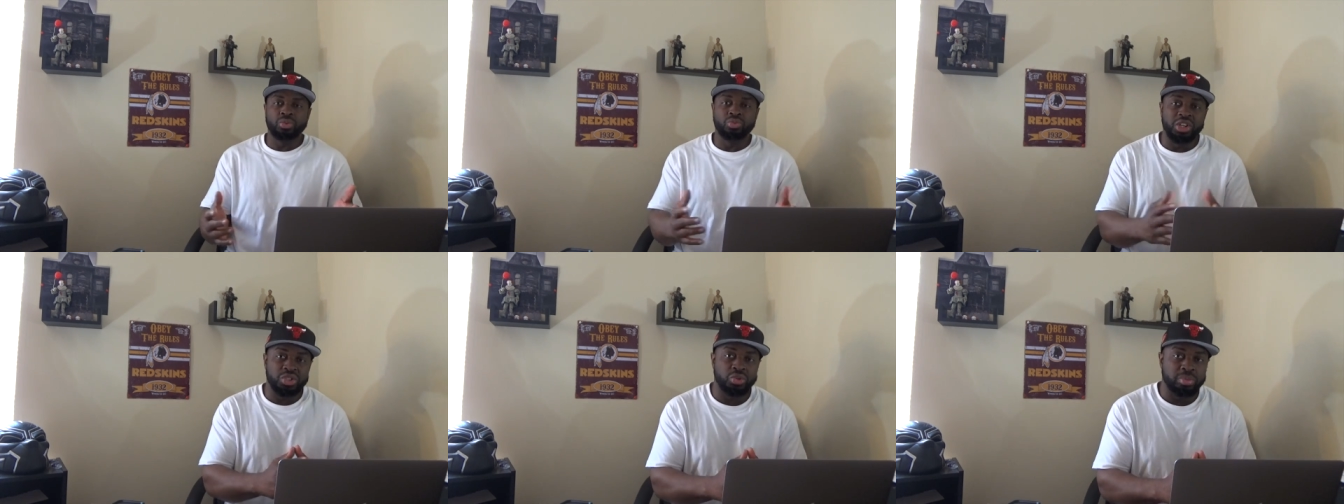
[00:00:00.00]

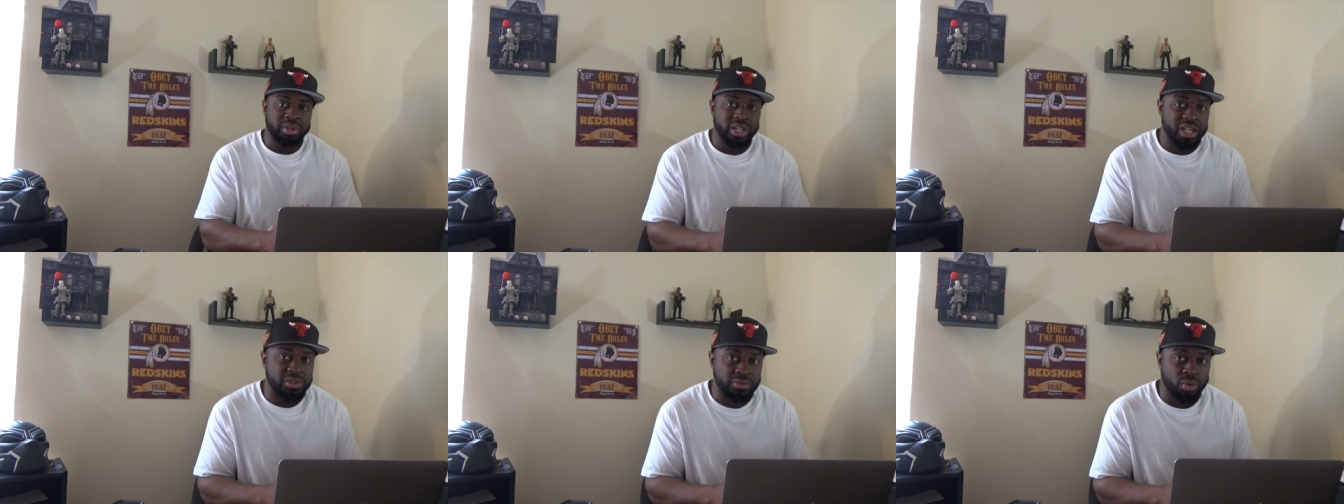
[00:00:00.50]
original
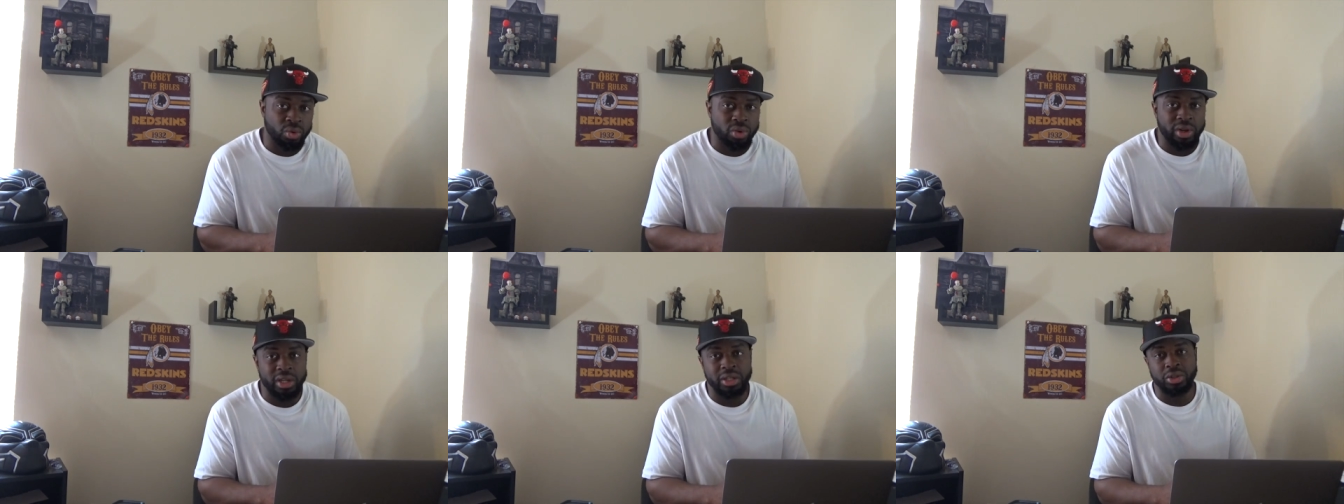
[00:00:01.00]

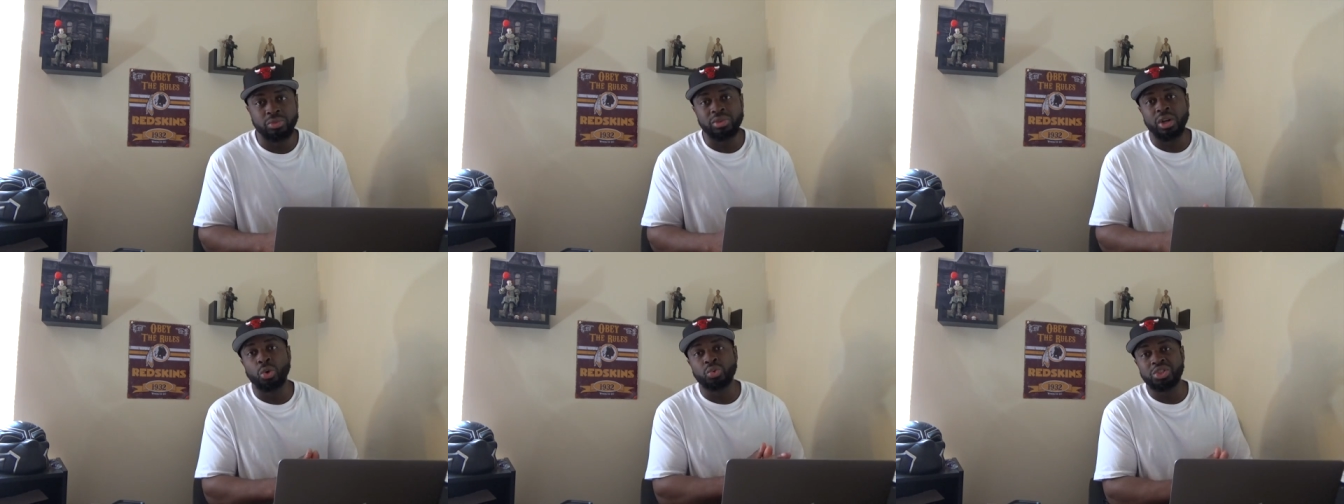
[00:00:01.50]
PS4 and the
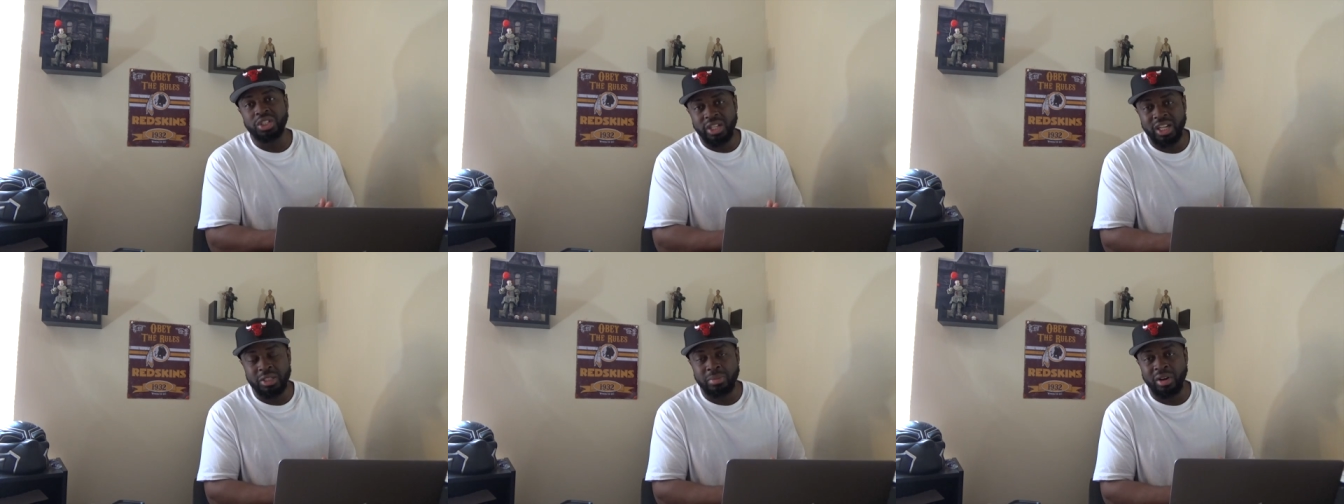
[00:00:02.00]

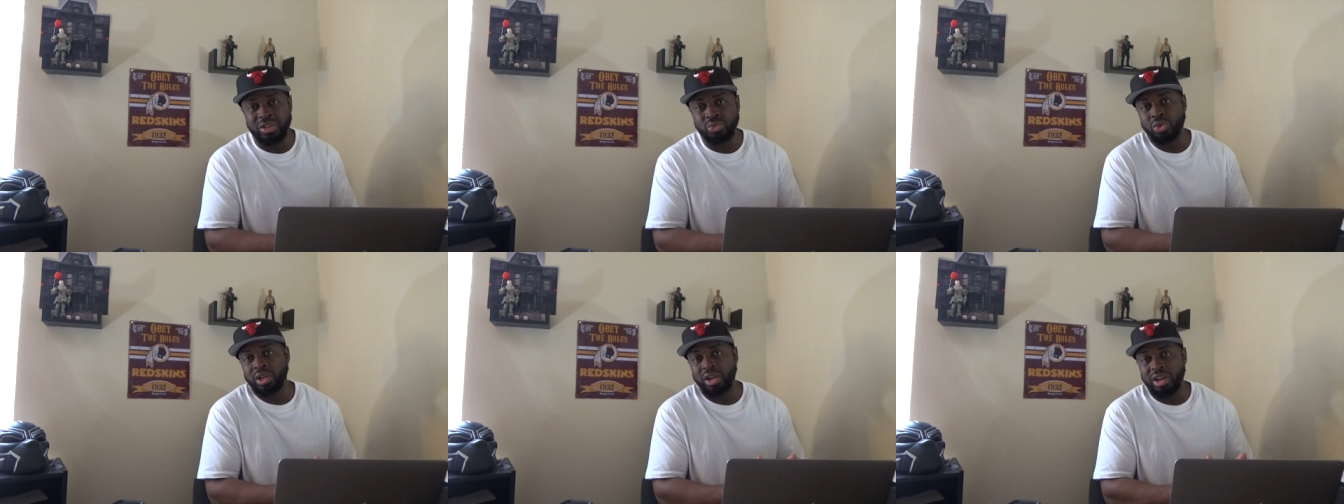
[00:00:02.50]
OG
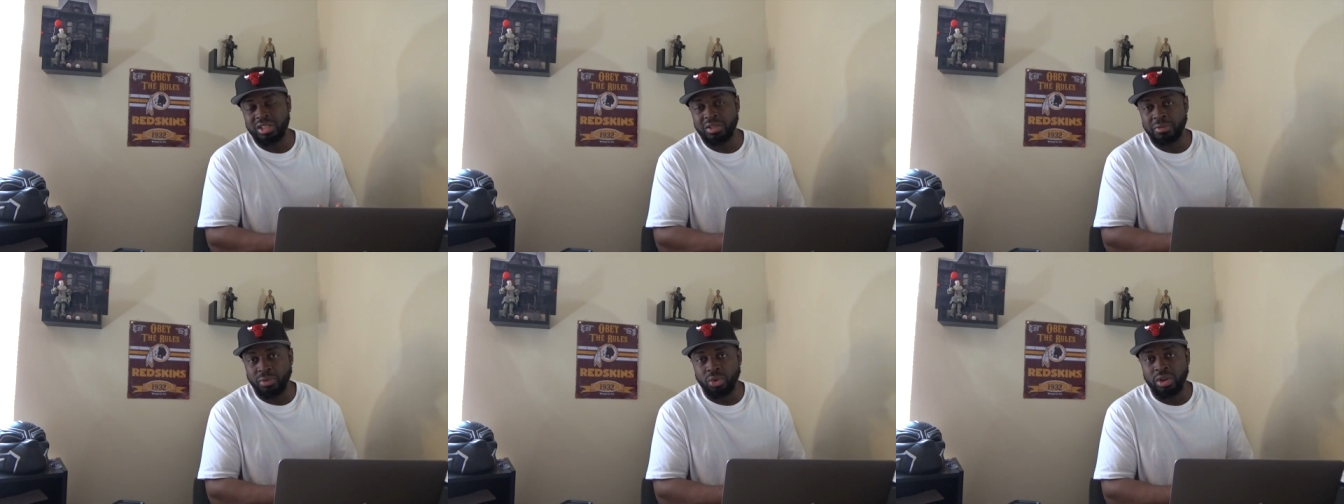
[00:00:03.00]
Xbox One launched
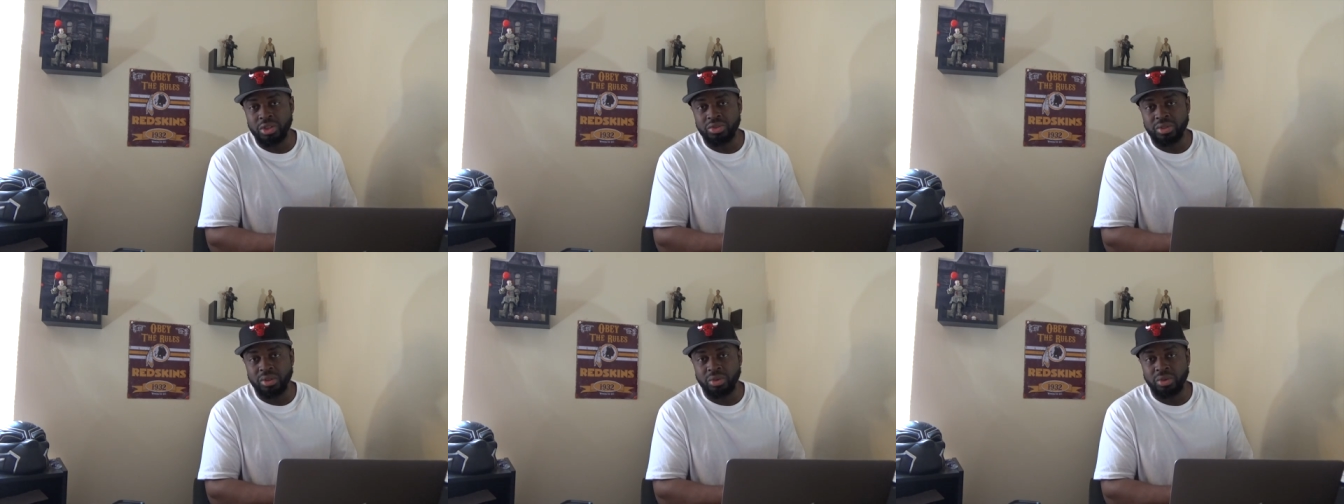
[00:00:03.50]
at 400.